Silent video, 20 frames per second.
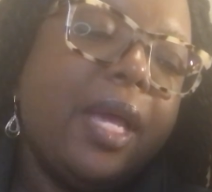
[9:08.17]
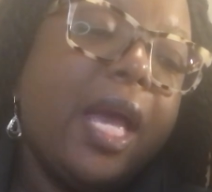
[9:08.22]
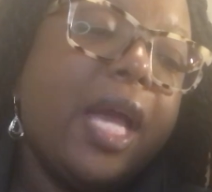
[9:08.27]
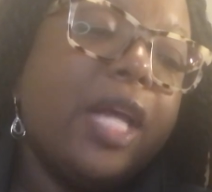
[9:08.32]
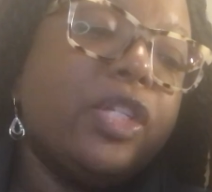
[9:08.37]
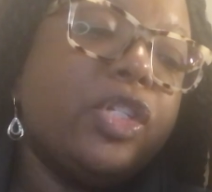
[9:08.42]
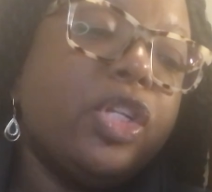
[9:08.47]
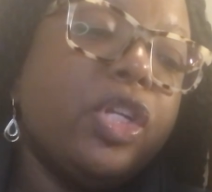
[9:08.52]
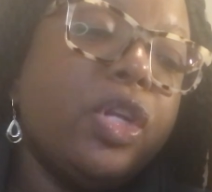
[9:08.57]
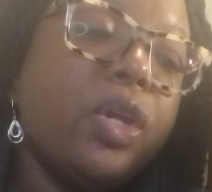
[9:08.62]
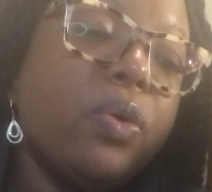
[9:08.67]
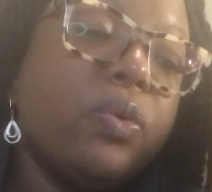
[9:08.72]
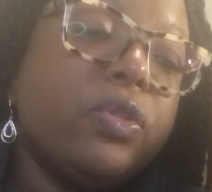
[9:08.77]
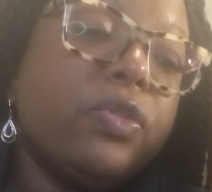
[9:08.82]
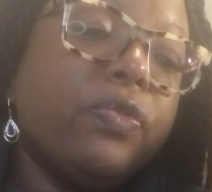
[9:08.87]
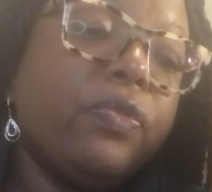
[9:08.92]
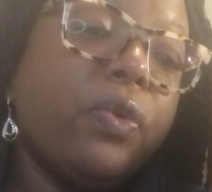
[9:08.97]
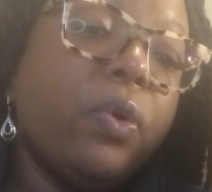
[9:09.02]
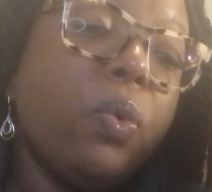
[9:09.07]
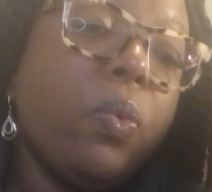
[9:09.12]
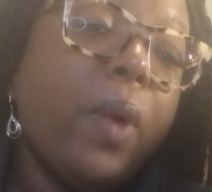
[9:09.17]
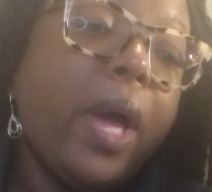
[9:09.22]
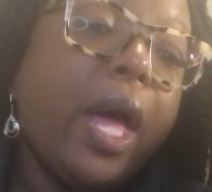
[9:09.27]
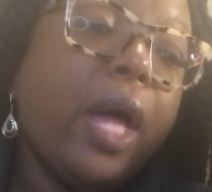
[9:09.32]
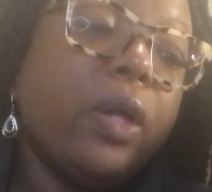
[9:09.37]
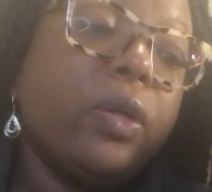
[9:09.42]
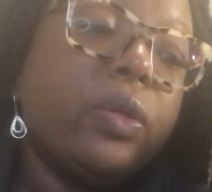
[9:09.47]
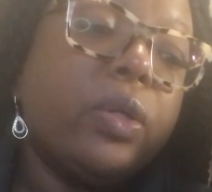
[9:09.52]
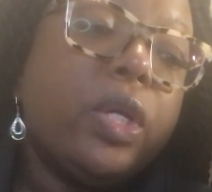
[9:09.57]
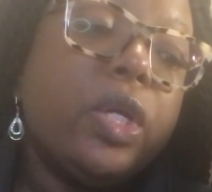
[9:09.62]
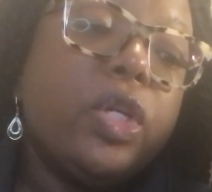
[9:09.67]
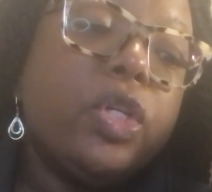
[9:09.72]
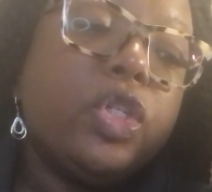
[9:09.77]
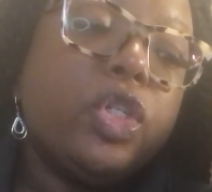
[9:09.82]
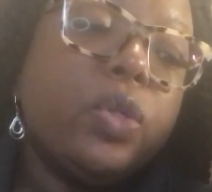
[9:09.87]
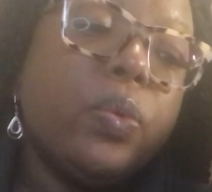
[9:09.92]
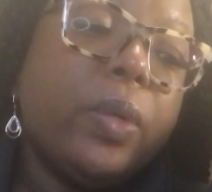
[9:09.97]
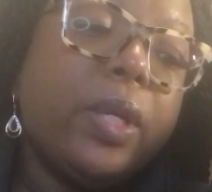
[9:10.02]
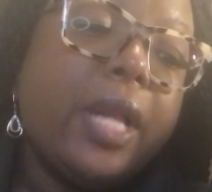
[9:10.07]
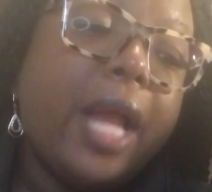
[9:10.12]
And she knows full well
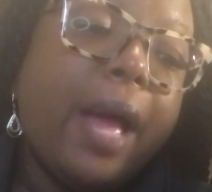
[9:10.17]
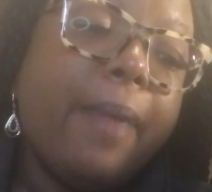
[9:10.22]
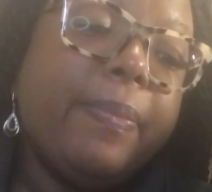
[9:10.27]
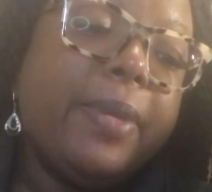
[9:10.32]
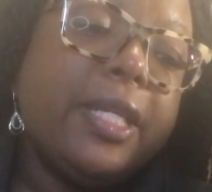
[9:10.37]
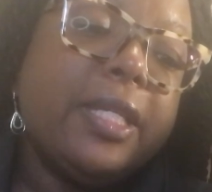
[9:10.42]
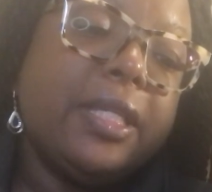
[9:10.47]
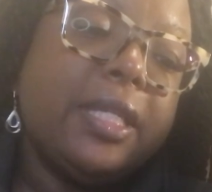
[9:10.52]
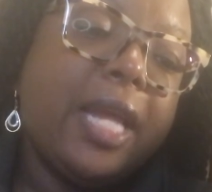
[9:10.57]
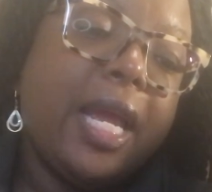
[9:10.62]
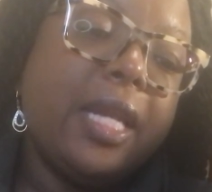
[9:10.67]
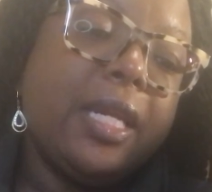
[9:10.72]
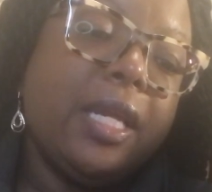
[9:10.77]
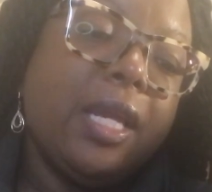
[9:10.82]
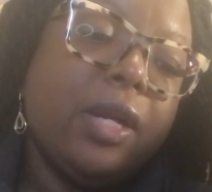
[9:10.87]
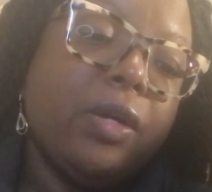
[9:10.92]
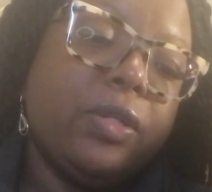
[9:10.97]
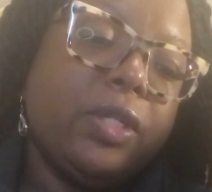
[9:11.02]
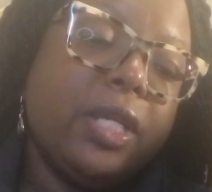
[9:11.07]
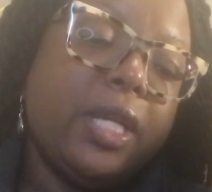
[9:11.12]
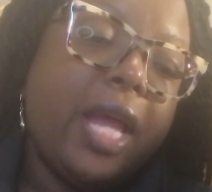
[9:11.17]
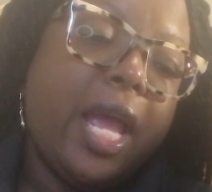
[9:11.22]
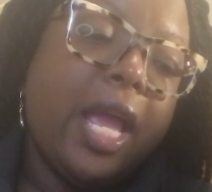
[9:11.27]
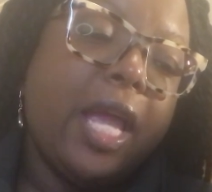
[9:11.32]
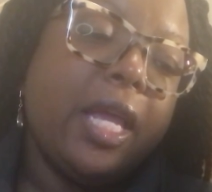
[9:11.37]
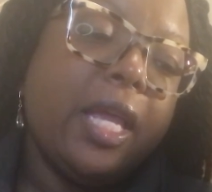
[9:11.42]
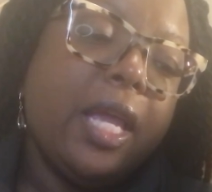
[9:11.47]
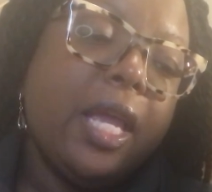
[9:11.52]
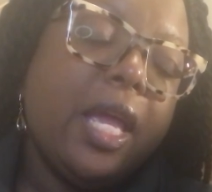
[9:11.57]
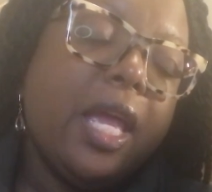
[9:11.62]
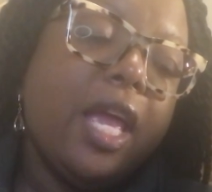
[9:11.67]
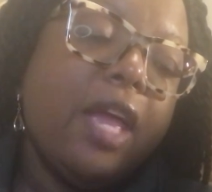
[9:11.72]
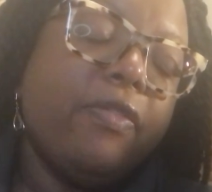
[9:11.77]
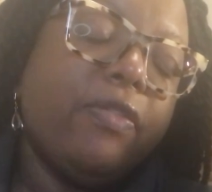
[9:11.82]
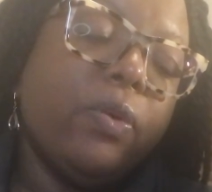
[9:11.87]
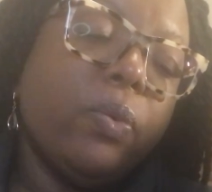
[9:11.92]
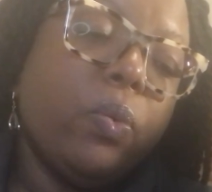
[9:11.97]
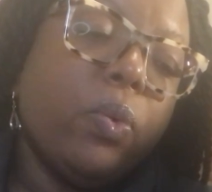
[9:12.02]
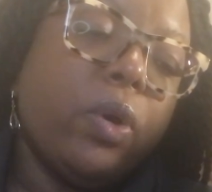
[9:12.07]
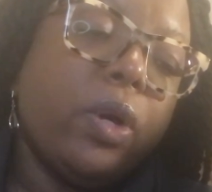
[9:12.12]
she would not be standing here today if
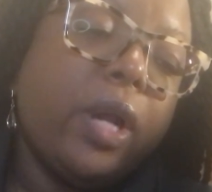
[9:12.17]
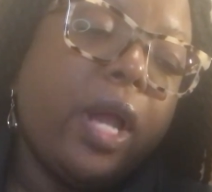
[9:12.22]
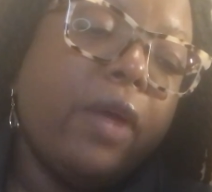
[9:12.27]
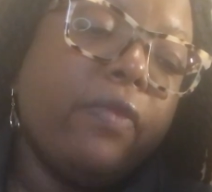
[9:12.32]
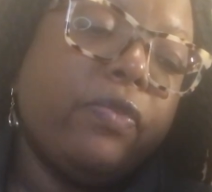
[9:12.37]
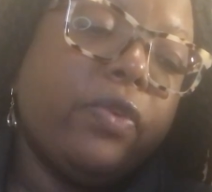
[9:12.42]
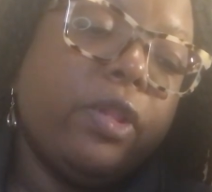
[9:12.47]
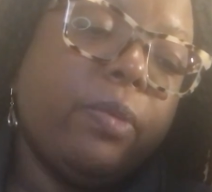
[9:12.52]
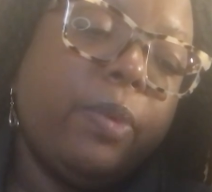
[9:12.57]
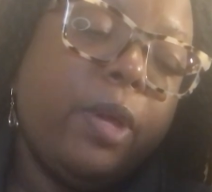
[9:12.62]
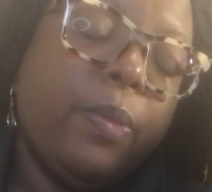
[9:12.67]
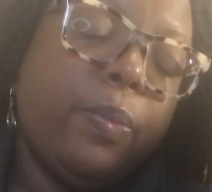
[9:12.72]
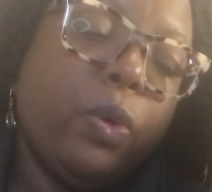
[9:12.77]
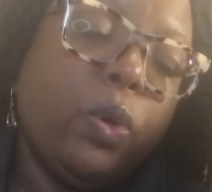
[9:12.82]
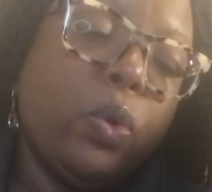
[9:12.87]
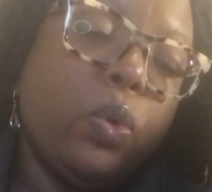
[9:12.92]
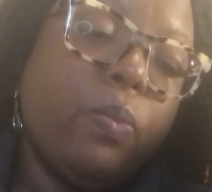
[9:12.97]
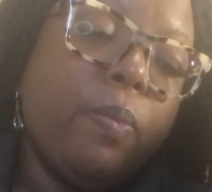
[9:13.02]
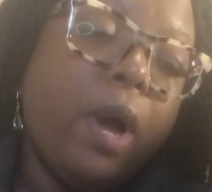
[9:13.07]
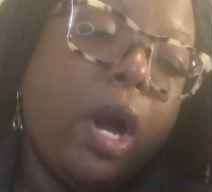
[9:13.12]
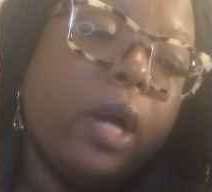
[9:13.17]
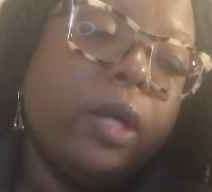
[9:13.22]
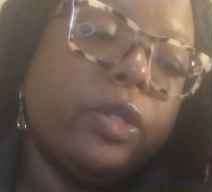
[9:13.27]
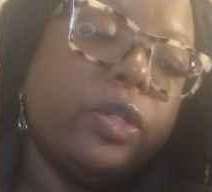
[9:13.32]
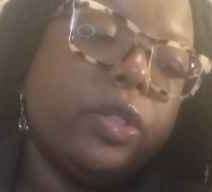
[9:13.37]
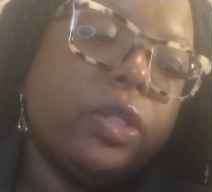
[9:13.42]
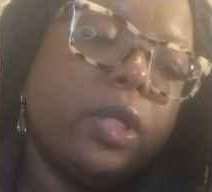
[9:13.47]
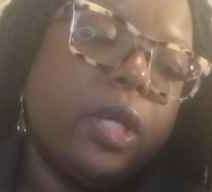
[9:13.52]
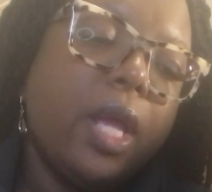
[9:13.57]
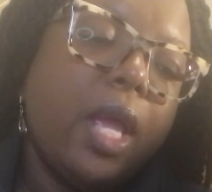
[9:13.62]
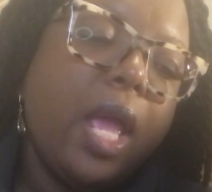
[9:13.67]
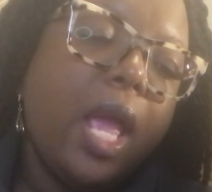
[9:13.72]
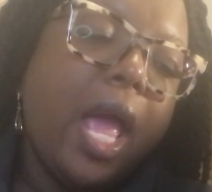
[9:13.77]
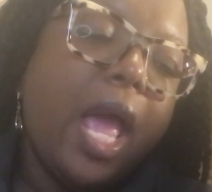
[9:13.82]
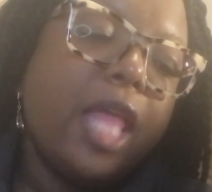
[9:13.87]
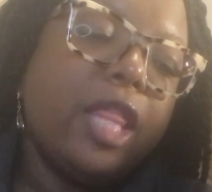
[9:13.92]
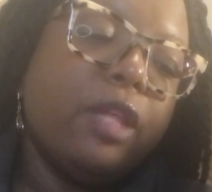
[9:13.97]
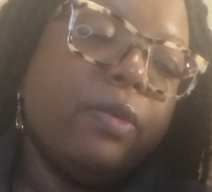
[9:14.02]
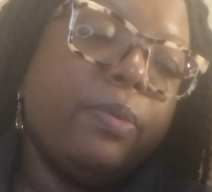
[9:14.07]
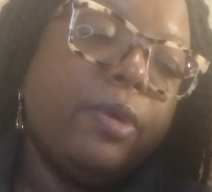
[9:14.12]
it were not for the people who marched
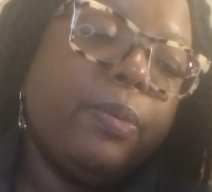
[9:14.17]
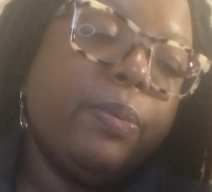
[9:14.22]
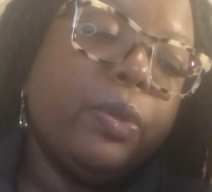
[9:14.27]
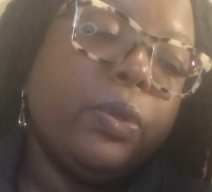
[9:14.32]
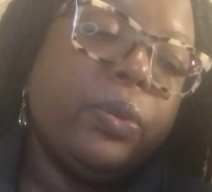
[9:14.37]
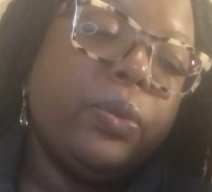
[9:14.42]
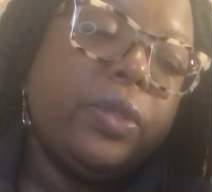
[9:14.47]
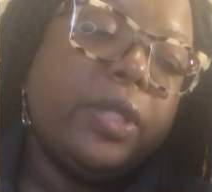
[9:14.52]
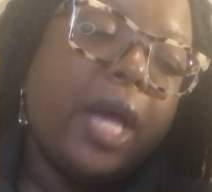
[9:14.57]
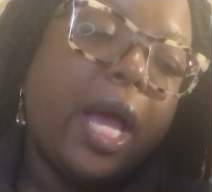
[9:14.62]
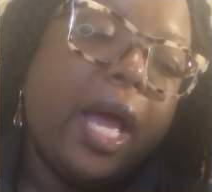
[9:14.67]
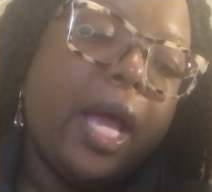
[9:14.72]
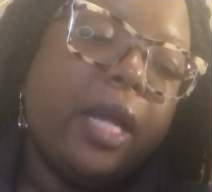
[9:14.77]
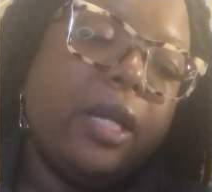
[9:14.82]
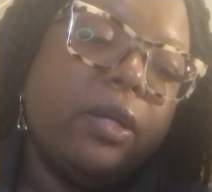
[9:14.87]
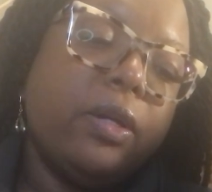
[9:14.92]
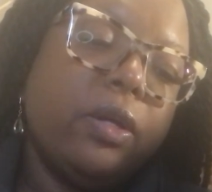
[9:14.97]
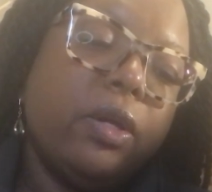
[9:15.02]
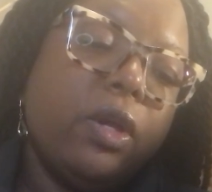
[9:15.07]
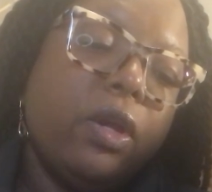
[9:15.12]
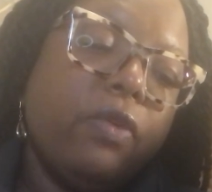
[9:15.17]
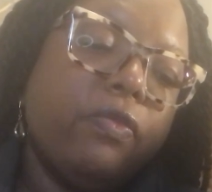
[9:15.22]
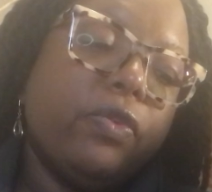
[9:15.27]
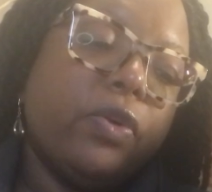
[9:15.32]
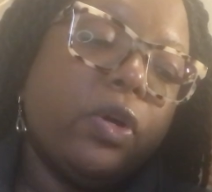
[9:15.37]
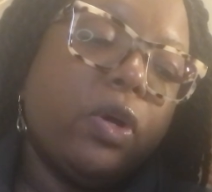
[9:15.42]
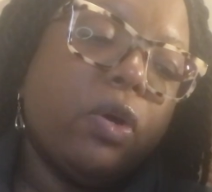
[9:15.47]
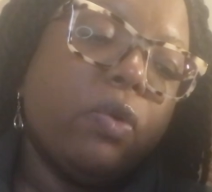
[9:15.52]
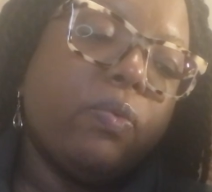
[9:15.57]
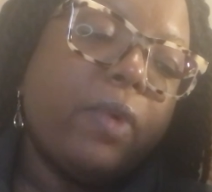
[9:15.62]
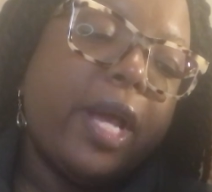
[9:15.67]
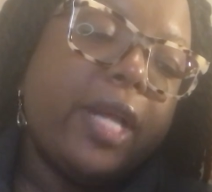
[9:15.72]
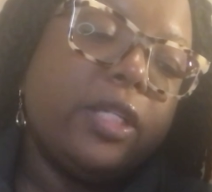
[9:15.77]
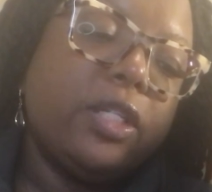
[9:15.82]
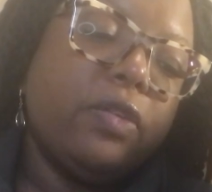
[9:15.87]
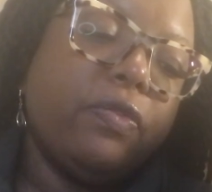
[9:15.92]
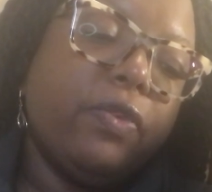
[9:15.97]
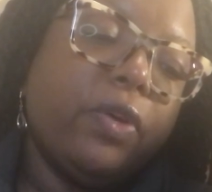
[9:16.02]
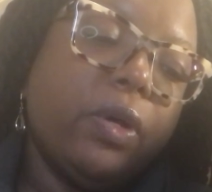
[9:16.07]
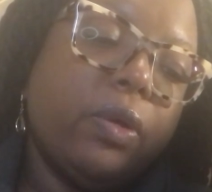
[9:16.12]
and the people who died for her right
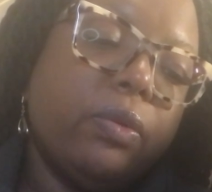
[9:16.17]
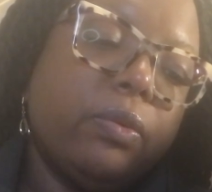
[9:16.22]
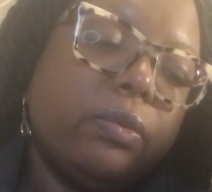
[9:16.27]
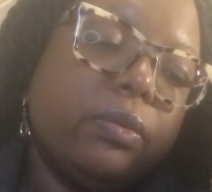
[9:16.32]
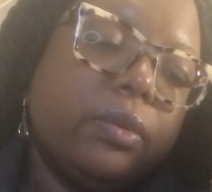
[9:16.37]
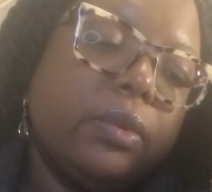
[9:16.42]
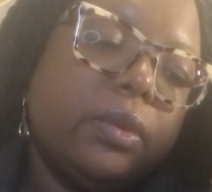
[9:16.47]
to vote.